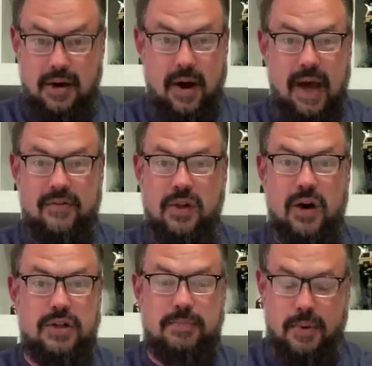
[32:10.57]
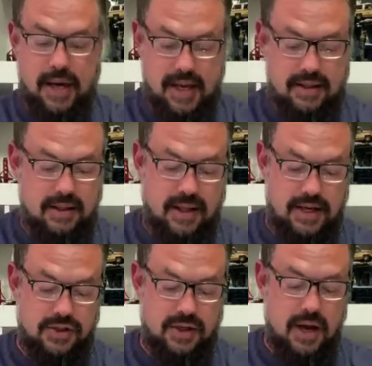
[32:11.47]
I have a large brickhead
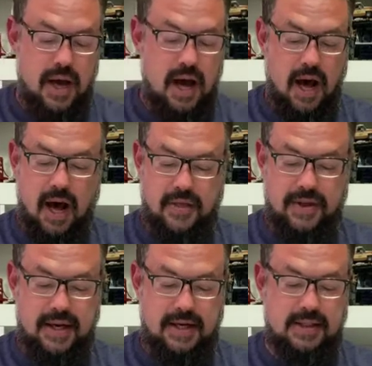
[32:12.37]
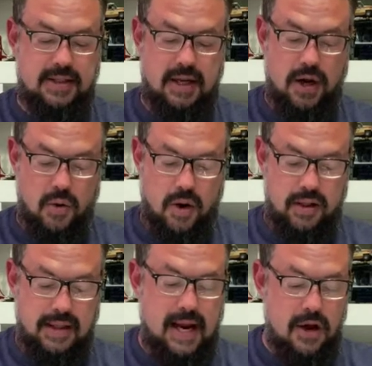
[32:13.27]
collection that is,
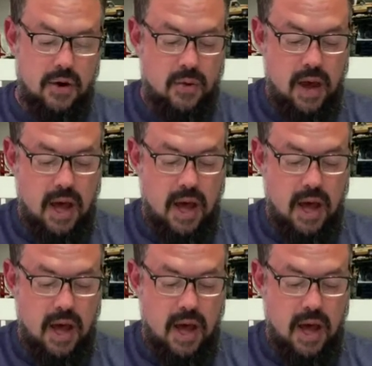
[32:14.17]
Lego